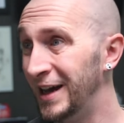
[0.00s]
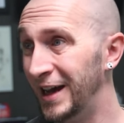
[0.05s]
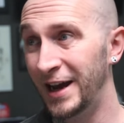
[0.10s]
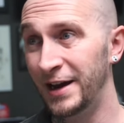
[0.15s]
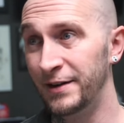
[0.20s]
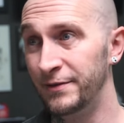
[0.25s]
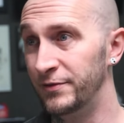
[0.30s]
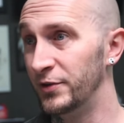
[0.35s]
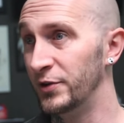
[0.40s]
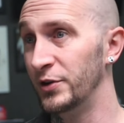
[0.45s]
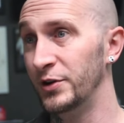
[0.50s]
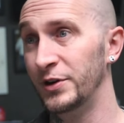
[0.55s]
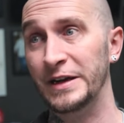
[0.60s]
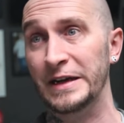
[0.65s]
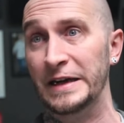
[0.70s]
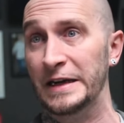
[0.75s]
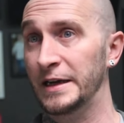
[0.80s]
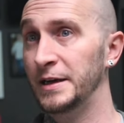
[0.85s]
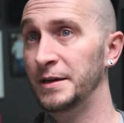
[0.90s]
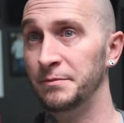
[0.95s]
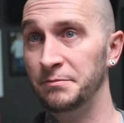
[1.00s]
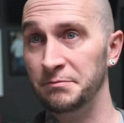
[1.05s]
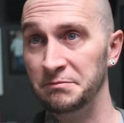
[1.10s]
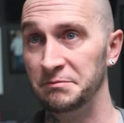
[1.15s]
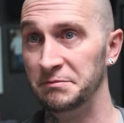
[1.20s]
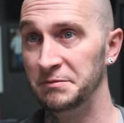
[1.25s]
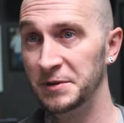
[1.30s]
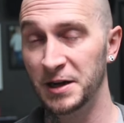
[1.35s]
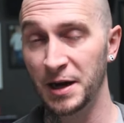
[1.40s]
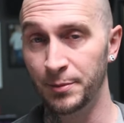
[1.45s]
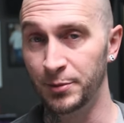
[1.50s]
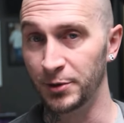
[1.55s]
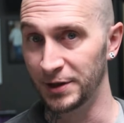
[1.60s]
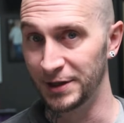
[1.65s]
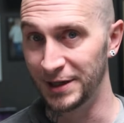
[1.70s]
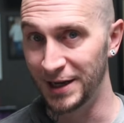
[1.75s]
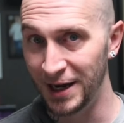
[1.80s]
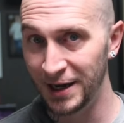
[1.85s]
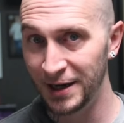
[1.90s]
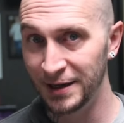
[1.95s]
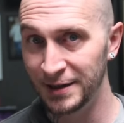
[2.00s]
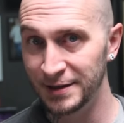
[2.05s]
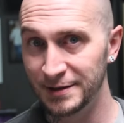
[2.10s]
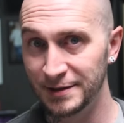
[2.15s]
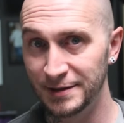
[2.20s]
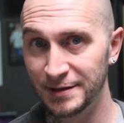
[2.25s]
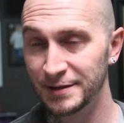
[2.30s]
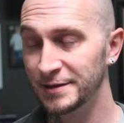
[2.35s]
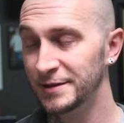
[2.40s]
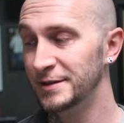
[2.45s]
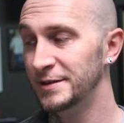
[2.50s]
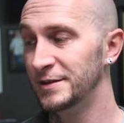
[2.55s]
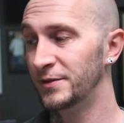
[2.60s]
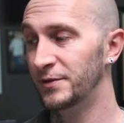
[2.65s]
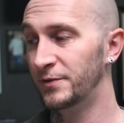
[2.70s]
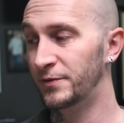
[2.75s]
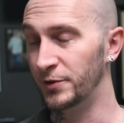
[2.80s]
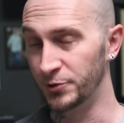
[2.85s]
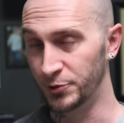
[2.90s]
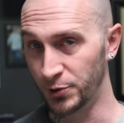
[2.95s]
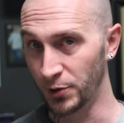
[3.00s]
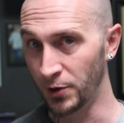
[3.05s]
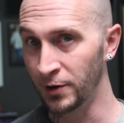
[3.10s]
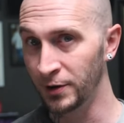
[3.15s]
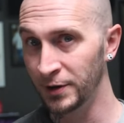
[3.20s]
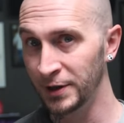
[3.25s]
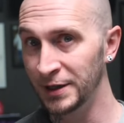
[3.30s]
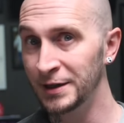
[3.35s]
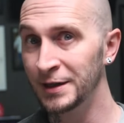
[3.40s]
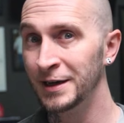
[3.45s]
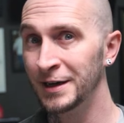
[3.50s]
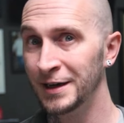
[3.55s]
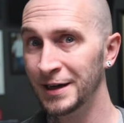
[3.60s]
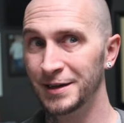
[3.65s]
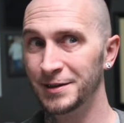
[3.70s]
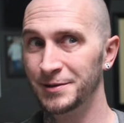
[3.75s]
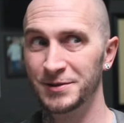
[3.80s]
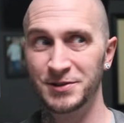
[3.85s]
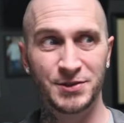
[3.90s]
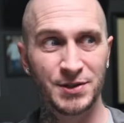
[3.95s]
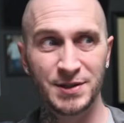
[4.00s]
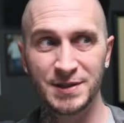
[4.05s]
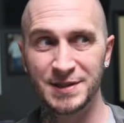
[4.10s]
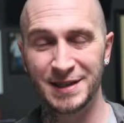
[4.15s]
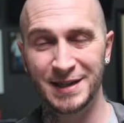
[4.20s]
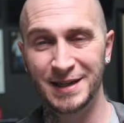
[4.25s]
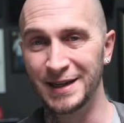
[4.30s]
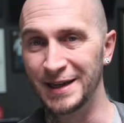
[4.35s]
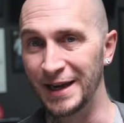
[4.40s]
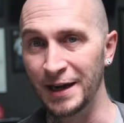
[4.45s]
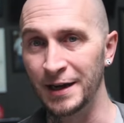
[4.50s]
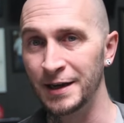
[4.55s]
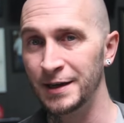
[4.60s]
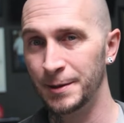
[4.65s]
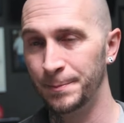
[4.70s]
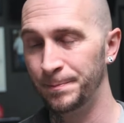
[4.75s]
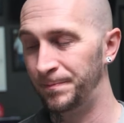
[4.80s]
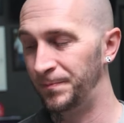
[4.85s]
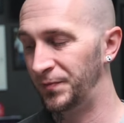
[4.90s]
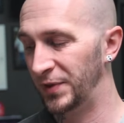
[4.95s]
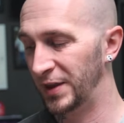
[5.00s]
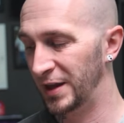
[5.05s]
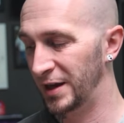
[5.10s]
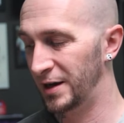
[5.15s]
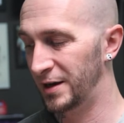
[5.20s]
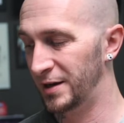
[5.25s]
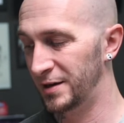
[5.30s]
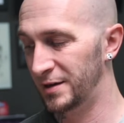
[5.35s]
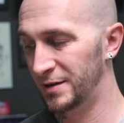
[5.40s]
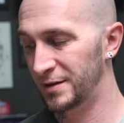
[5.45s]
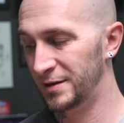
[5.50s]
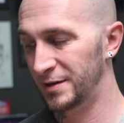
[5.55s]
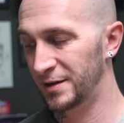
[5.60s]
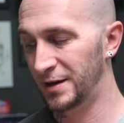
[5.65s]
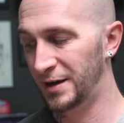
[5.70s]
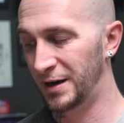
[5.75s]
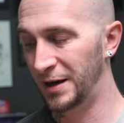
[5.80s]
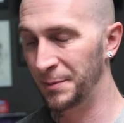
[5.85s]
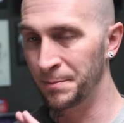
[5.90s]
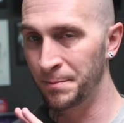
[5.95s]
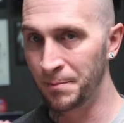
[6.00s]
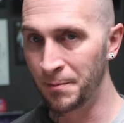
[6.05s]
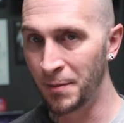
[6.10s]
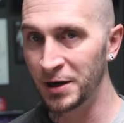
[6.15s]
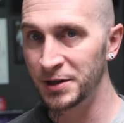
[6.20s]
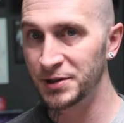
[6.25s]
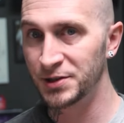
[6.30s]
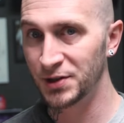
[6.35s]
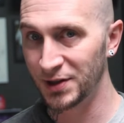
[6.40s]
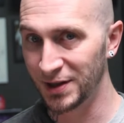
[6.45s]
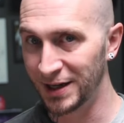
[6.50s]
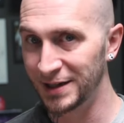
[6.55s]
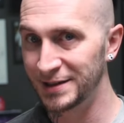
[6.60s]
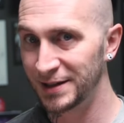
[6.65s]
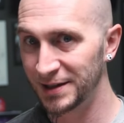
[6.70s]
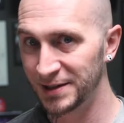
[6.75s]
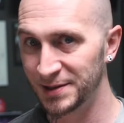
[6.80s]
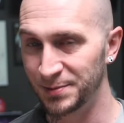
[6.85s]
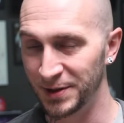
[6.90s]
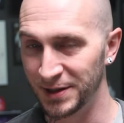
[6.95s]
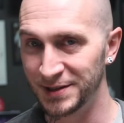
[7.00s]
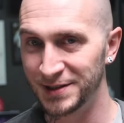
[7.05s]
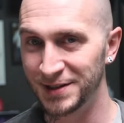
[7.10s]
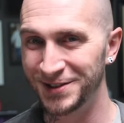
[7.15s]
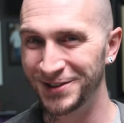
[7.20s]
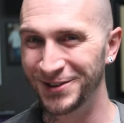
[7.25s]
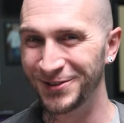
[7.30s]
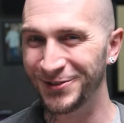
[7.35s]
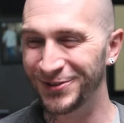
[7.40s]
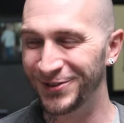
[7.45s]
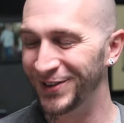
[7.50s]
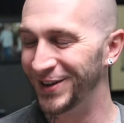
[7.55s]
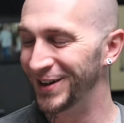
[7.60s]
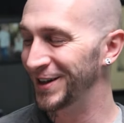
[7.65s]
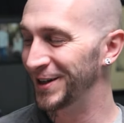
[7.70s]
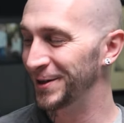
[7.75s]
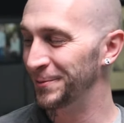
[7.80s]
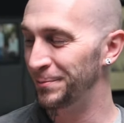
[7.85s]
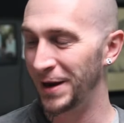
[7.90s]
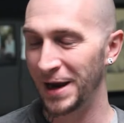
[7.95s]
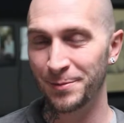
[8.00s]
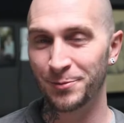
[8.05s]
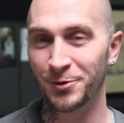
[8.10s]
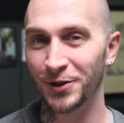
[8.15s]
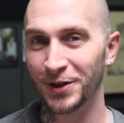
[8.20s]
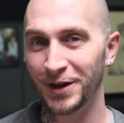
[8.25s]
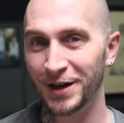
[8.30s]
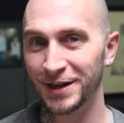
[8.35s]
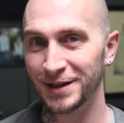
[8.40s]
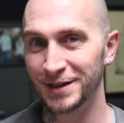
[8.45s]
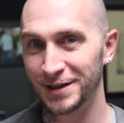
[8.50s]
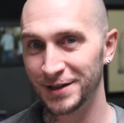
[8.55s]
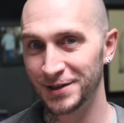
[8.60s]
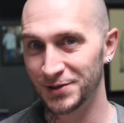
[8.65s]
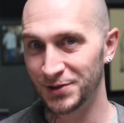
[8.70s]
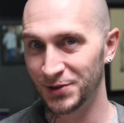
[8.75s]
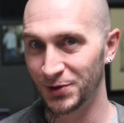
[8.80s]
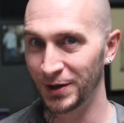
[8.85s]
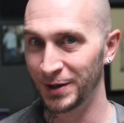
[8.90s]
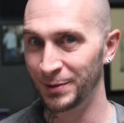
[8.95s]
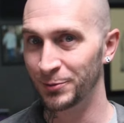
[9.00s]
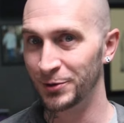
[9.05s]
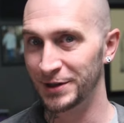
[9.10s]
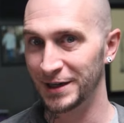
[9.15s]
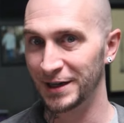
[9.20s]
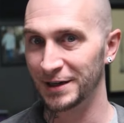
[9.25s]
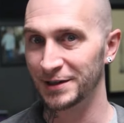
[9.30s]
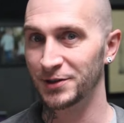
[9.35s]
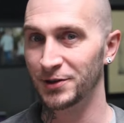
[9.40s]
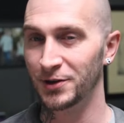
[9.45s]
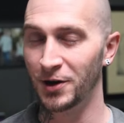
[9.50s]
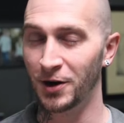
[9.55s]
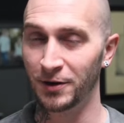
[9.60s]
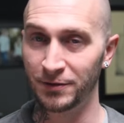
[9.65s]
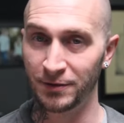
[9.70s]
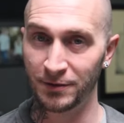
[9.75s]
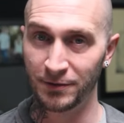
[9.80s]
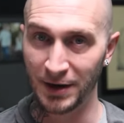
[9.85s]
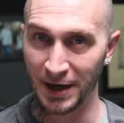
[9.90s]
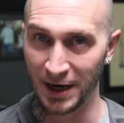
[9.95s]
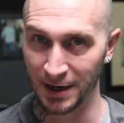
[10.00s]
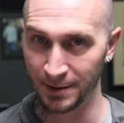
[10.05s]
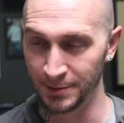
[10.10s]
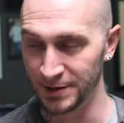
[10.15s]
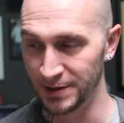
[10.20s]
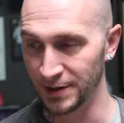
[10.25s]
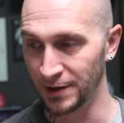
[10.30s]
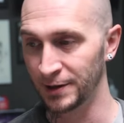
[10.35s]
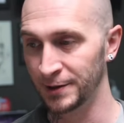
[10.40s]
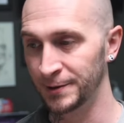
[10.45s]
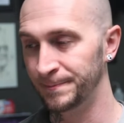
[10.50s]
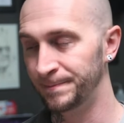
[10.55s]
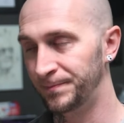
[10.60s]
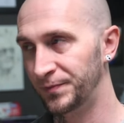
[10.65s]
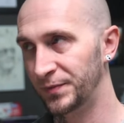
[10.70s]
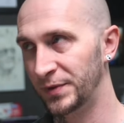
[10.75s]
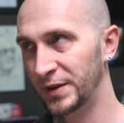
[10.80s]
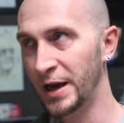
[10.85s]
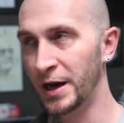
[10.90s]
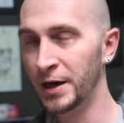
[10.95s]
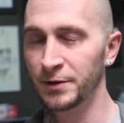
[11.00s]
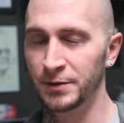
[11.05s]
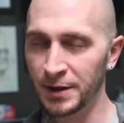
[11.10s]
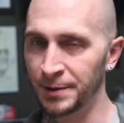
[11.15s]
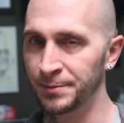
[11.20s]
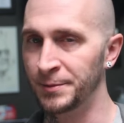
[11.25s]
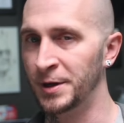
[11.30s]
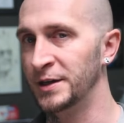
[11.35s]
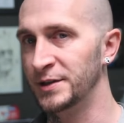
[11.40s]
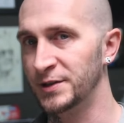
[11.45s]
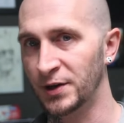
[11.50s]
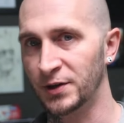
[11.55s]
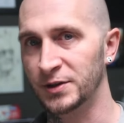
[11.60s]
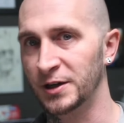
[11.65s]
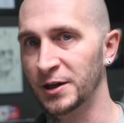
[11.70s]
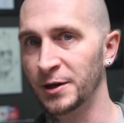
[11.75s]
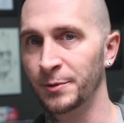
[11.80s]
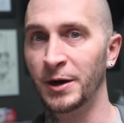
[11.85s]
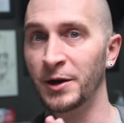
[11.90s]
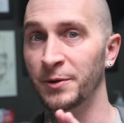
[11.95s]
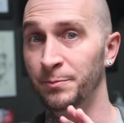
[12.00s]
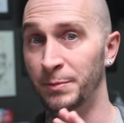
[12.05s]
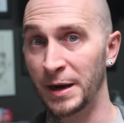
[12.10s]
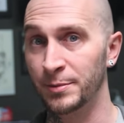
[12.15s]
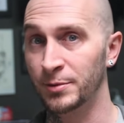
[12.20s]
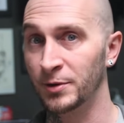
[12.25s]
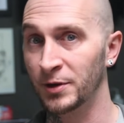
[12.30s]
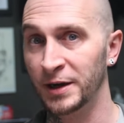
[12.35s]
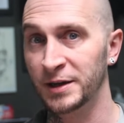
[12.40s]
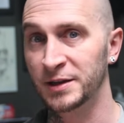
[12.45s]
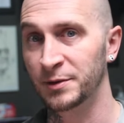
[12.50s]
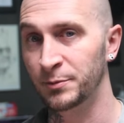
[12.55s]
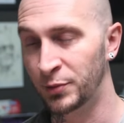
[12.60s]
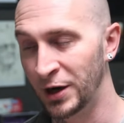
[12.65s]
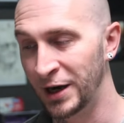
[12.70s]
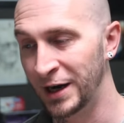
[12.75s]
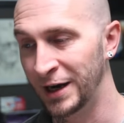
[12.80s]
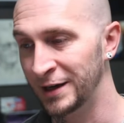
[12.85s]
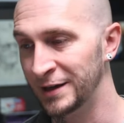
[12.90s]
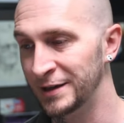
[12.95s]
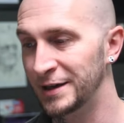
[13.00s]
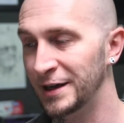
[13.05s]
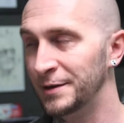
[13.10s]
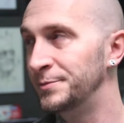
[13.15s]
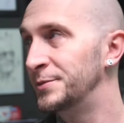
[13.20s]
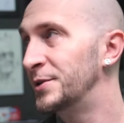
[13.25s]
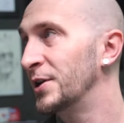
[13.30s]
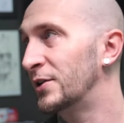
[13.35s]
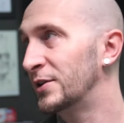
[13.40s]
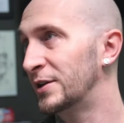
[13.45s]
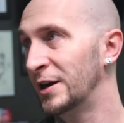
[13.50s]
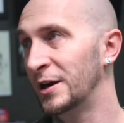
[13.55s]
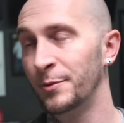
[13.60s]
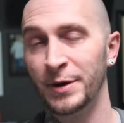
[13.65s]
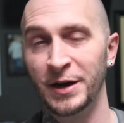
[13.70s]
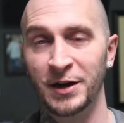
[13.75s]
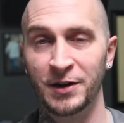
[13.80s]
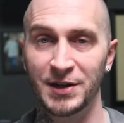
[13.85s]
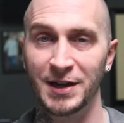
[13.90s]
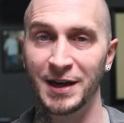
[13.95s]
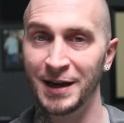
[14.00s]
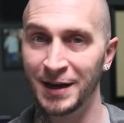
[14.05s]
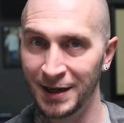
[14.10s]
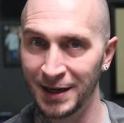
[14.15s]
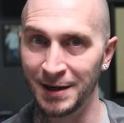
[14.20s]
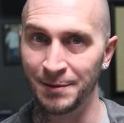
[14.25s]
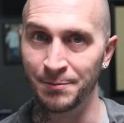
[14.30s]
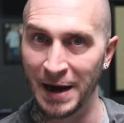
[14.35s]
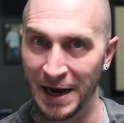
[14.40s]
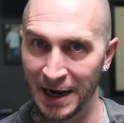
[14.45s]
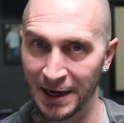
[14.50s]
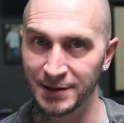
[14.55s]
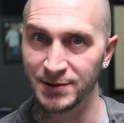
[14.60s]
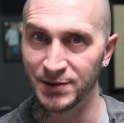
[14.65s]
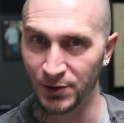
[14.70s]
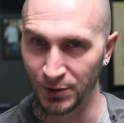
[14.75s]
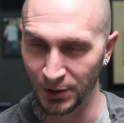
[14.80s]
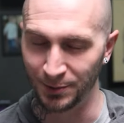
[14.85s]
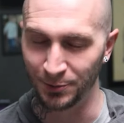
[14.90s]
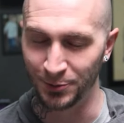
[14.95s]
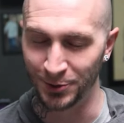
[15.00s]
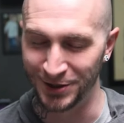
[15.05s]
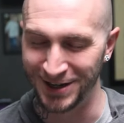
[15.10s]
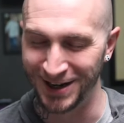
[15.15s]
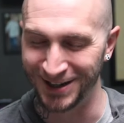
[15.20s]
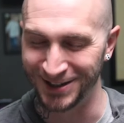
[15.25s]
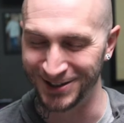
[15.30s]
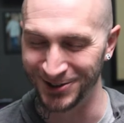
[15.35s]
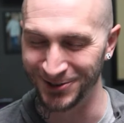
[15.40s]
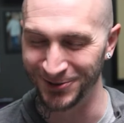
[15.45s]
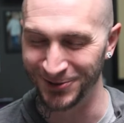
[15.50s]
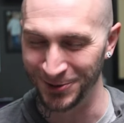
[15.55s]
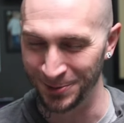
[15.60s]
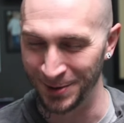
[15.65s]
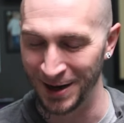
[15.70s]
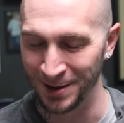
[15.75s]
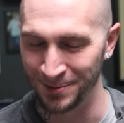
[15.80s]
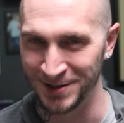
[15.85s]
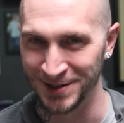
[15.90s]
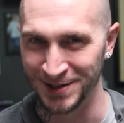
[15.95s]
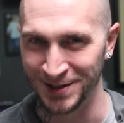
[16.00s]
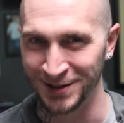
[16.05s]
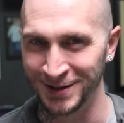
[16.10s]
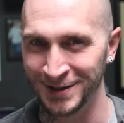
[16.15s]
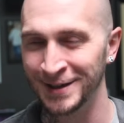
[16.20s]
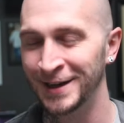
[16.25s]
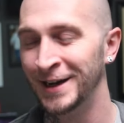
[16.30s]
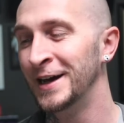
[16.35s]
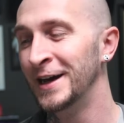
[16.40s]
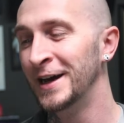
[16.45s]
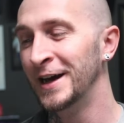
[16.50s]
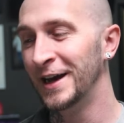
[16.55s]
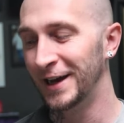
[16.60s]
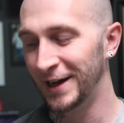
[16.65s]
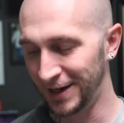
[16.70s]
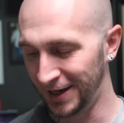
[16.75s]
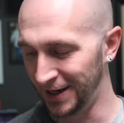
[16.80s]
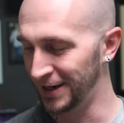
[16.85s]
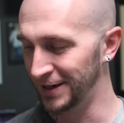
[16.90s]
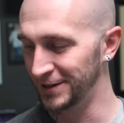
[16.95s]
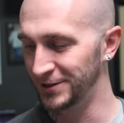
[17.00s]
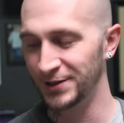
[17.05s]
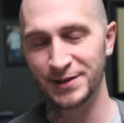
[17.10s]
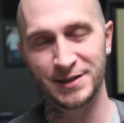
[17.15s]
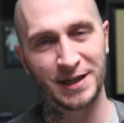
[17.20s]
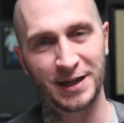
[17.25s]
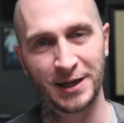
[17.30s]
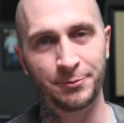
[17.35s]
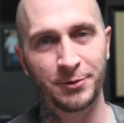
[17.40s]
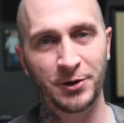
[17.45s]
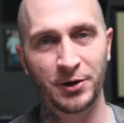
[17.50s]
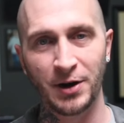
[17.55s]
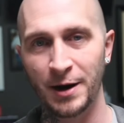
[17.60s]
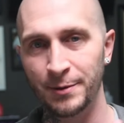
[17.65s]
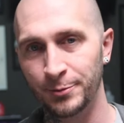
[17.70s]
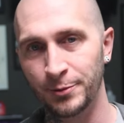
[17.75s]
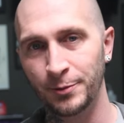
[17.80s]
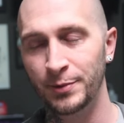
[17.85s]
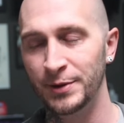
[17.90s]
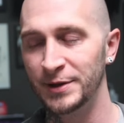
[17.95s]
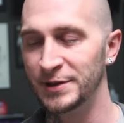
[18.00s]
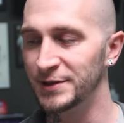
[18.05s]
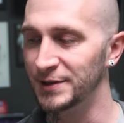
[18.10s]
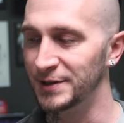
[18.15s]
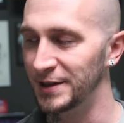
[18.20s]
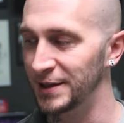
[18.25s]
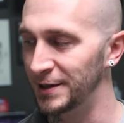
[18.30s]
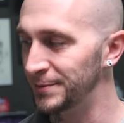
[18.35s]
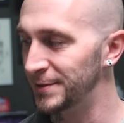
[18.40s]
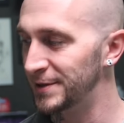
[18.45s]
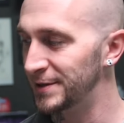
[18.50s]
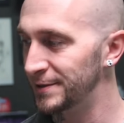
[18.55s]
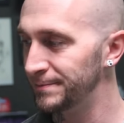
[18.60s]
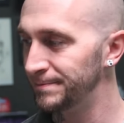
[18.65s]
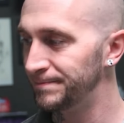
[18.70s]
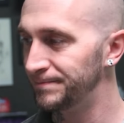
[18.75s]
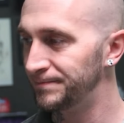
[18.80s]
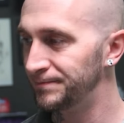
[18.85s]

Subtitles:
every couple of days for drawing, just get a much less expensive Paperlike screen protector off of Amazon. Now, I'm not talking about Paperlike the brand, I'm talking about any matte screen protector from Amazon. And just keep your Apple Pencil tips.